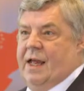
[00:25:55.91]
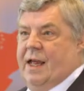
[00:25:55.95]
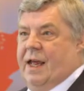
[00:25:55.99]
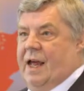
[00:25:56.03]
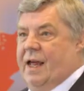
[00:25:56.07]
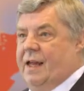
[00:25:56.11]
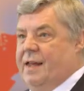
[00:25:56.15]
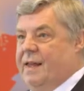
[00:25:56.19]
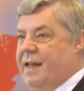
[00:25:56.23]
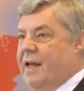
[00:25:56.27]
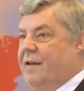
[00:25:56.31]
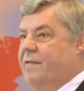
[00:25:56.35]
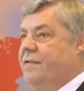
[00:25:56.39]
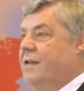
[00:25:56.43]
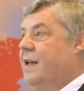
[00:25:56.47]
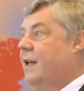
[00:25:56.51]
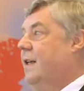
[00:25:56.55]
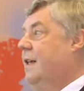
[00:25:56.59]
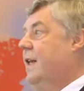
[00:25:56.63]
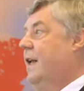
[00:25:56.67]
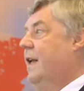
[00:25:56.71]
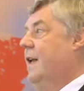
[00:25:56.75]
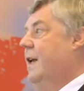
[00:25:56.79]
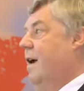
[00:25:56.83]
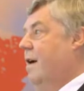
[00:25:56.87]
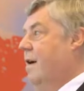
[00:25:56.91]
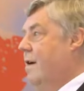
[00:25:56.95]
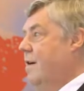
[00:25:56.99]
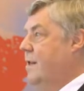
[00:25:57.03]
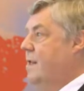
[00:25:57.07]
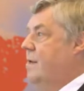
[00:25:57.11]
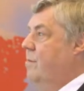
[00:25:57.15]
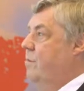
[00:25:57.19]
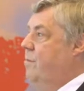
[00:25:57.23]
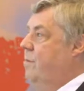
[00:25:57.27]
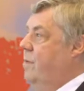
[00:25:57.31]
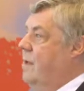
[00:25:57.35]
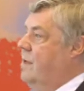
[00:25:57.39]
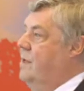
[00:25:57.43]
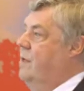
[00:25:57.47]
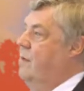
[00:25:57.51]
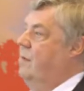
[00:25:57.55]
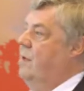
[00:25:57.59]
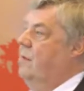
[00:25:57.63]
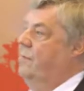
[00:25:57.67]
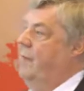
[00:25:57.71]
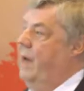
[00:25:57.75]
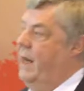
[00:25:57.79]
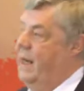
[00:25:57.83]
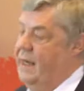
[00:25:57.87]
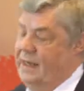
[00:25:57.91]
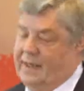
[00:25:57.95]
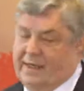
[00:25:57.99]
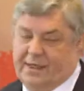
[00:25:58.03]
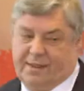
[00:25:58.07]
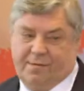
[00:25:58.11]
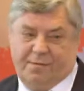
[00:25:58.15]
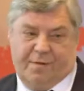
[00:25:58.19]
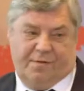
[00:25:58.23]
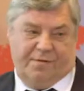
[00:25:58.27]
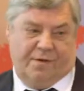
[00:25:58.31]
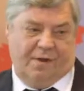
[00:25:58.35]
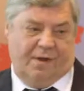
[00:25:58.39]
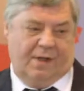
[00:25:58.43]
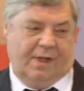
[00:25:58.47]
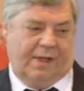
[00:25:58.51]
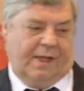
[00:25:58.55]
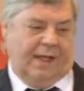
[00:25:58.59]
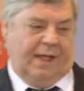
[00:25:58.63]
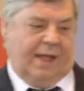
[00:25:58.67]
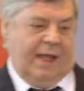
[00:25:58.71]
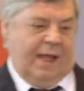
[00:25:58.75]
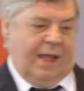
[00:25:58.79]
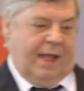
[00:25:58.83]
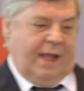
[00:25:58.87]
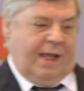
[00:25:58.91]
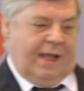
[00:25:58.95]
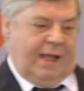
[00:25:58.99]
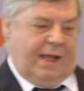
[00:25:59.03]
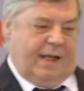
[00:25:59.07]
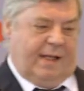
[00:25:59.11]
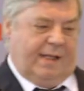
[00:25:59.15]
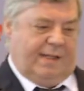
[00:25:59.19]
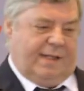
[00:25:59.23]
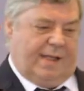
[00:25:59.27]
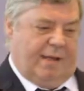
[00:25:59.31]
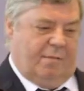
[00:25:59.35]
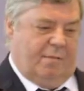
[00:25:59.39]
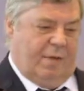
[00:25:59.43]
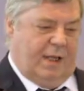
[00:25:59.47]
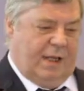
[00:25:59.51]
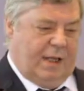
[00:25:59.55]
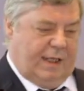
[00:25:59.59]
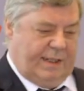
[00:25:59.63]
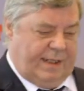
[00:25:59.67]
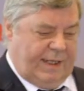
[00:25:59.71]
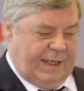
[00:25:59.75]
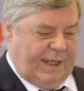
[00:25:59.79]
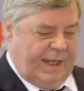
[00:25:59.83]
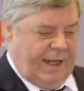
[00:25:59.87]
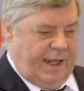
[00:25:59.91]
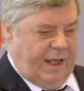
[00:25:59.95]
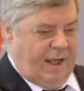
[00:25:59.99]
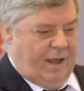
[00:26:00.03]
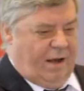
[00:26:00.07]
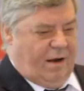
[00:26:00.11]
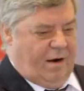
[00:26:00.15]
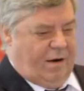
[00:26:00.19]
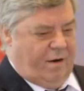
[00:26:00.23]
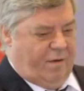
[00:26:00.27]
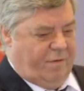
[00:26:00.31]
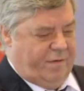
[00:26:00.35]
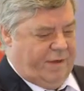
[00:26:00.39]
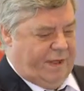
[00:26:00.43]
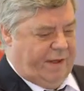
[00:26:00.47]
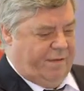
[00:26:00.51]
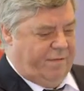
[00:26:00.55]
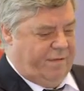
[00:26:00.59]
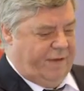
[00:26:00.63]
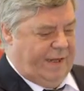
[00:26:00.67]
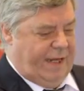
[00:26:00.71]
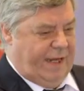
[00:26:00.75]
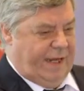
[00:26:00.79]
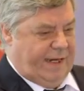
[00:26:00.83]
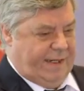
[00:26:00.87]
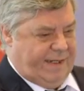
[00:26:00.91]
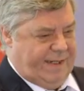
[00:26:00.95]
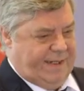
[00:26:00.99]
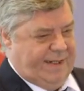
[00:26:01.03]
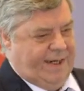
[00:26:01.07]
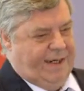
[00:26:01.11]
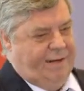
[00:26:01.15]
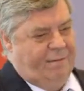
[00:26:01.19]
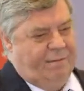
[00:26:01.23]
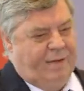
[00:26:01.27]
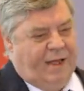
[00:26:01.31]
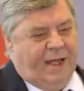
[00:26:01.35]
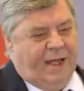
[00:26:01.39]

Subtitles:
and definitely there are some possible mechanisms for the instability of the flakes, yeah?